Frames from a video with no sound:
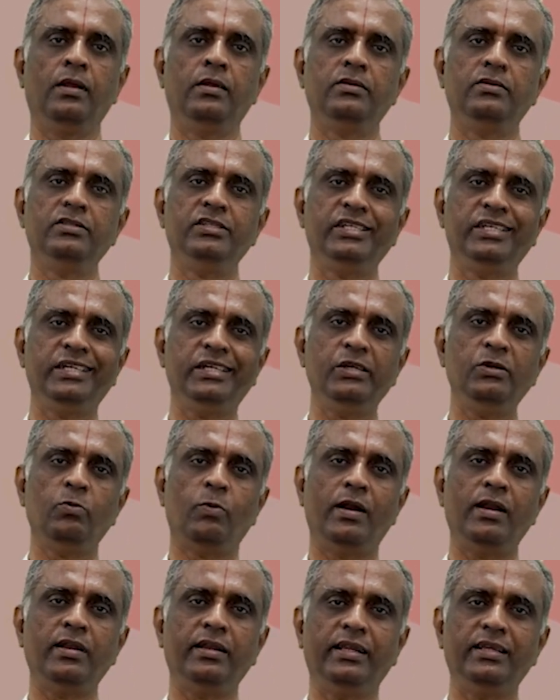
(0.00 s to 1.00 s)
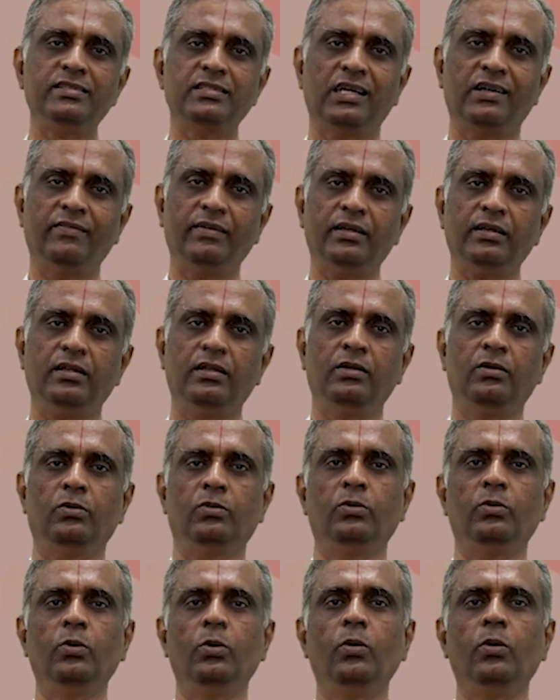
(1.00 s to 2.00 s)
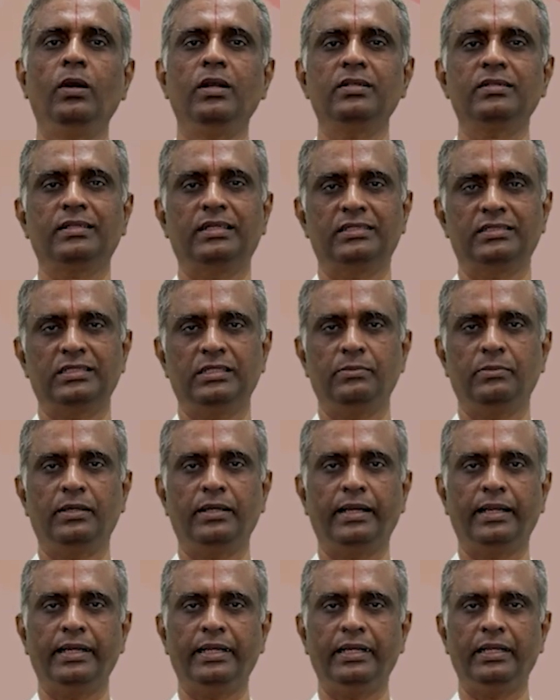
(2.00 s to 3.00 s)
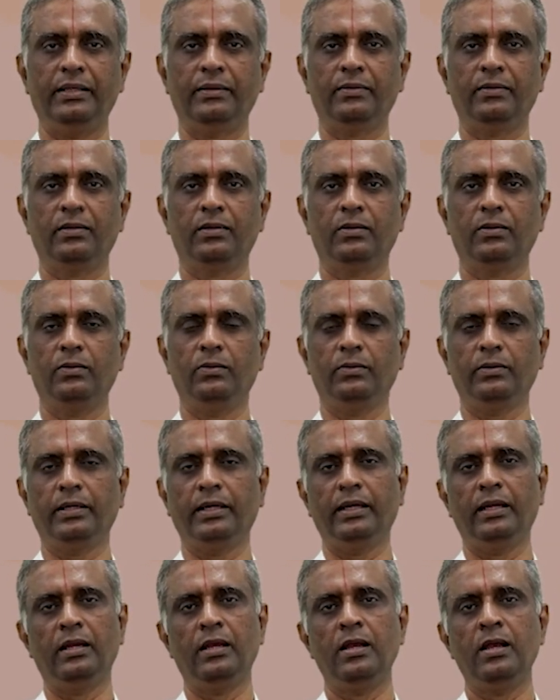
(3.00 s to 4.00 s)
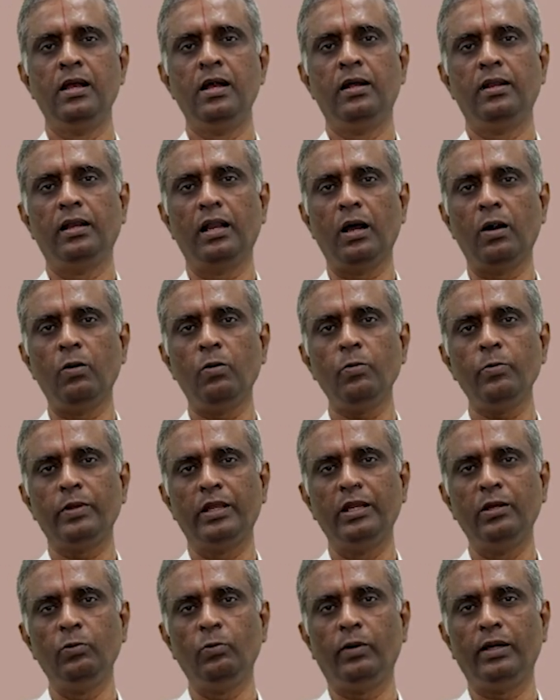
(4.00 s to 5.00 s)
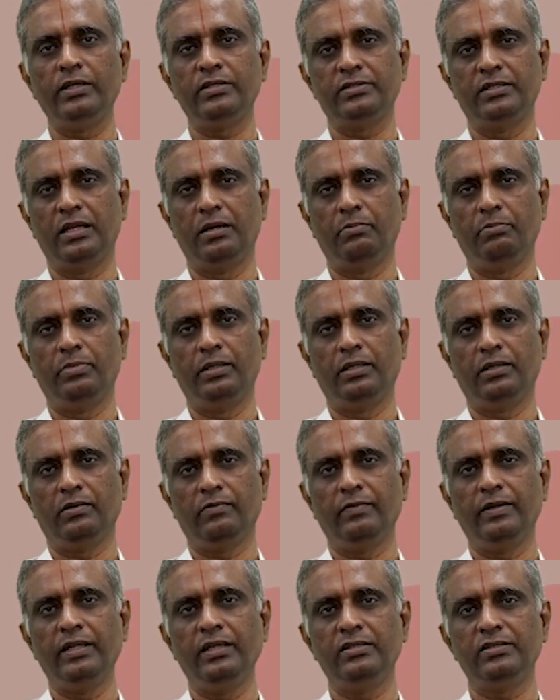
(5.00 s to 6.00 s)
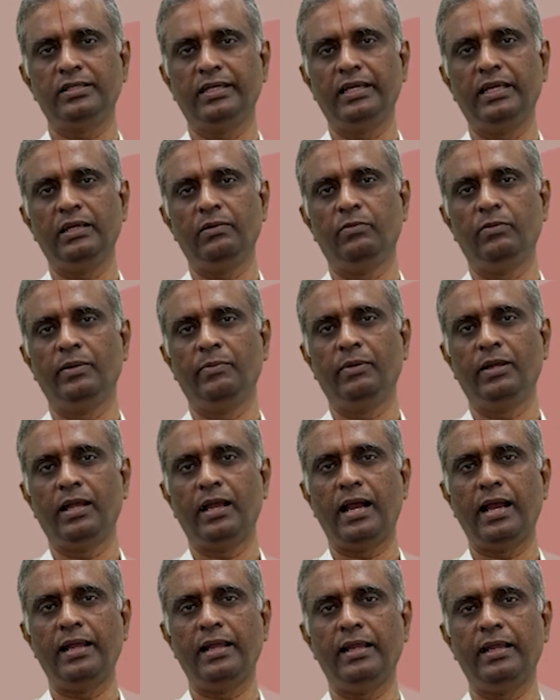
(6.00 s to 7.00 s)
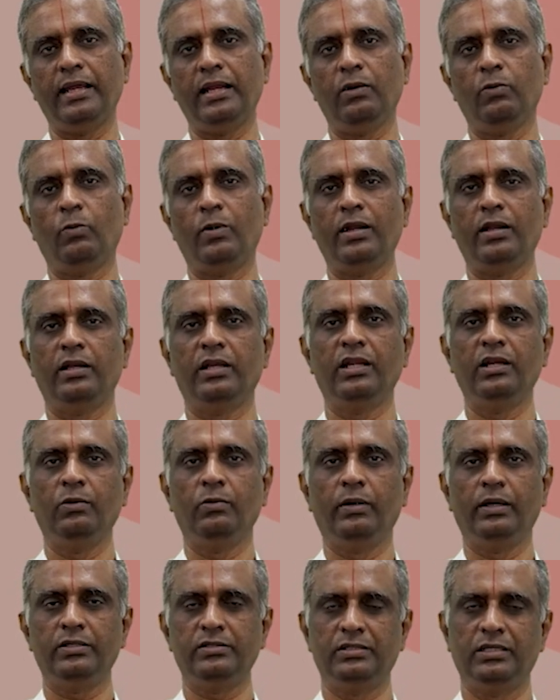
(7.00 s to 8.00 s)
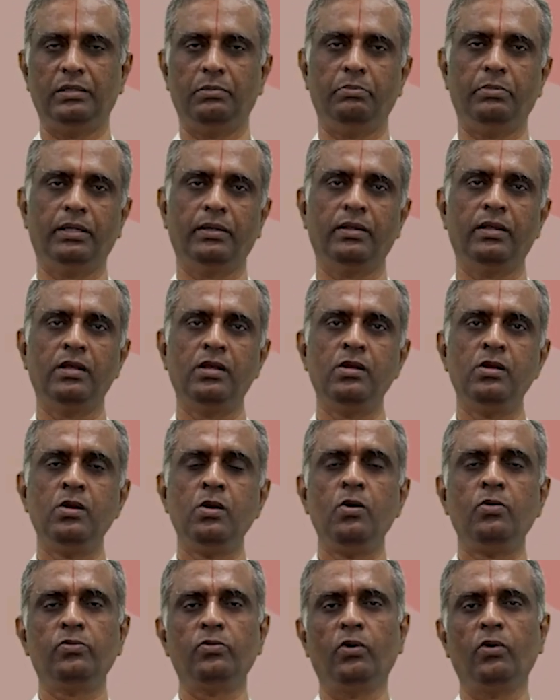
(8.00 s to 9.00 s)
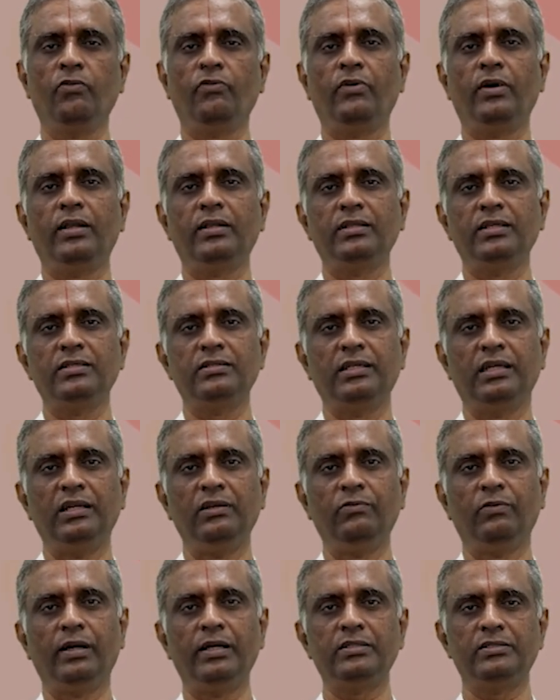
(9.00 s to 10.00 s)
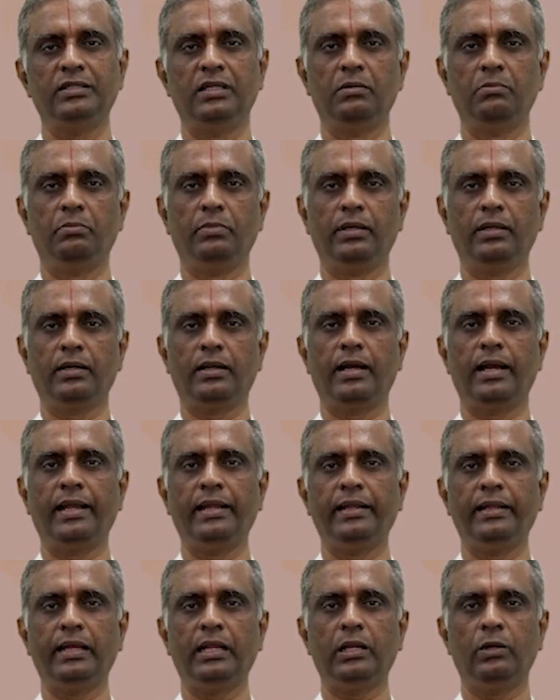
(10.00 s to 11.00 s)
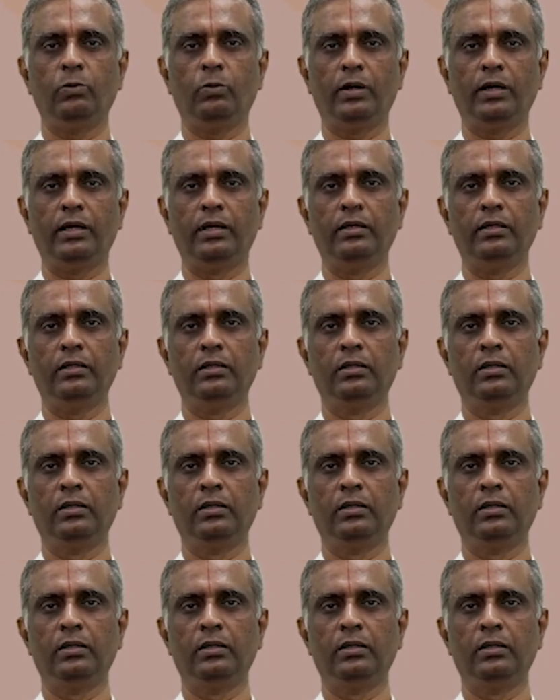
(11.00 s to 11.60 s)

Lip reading: G1 is our Google's customer ID. Okay. Now invoice number, we say maybe IN1 invoice number. So for this invoice number IN1,